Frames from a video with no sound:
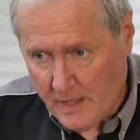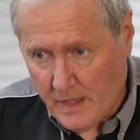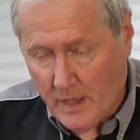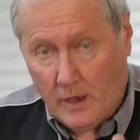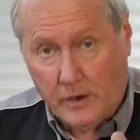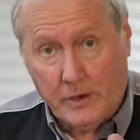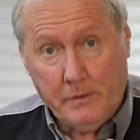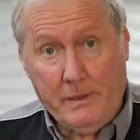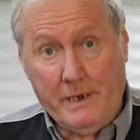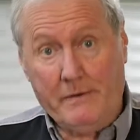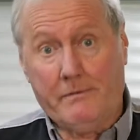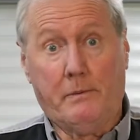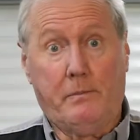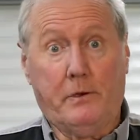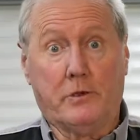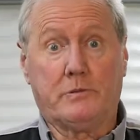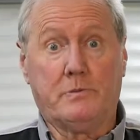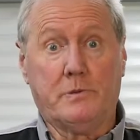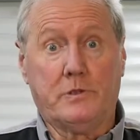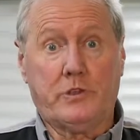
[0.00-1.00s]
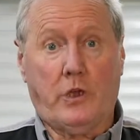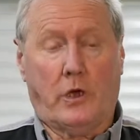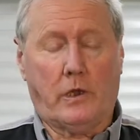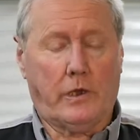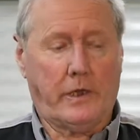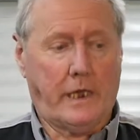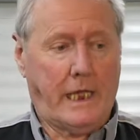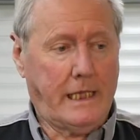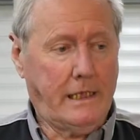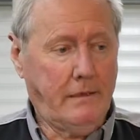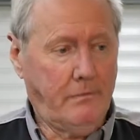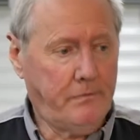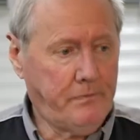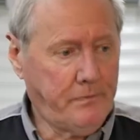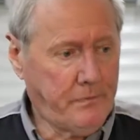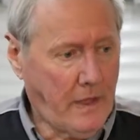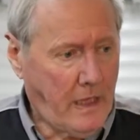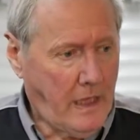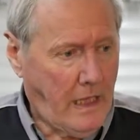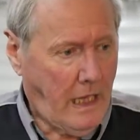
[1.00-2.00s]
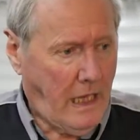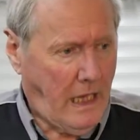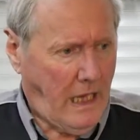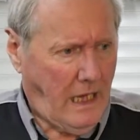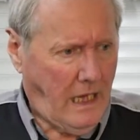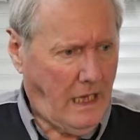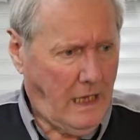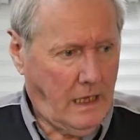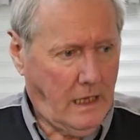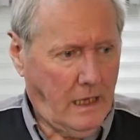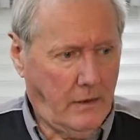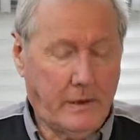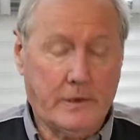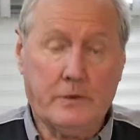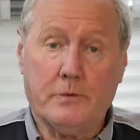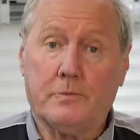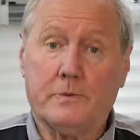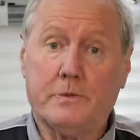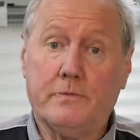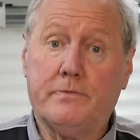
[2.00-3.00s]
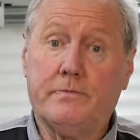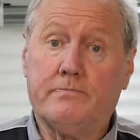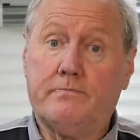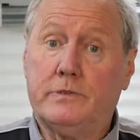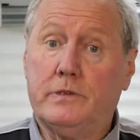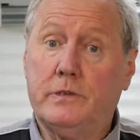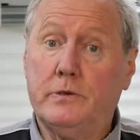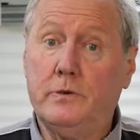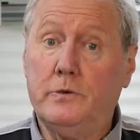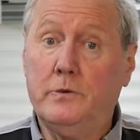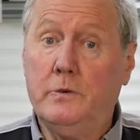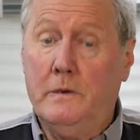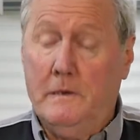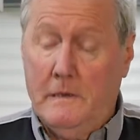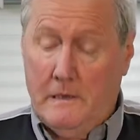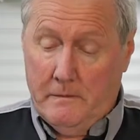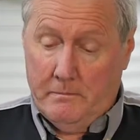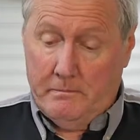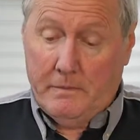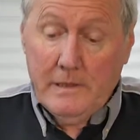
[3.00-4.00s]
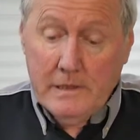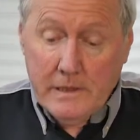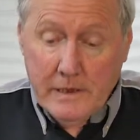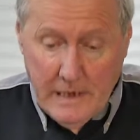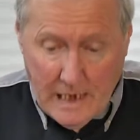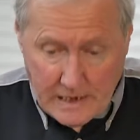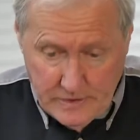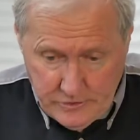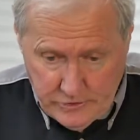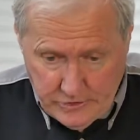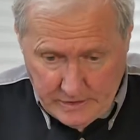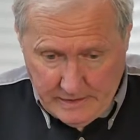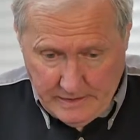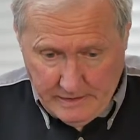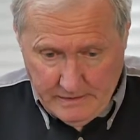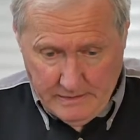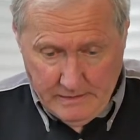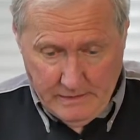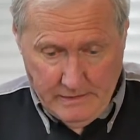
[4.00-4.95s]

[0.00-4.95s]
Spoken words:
on a bit of a busman's holiday. I went up to build an engine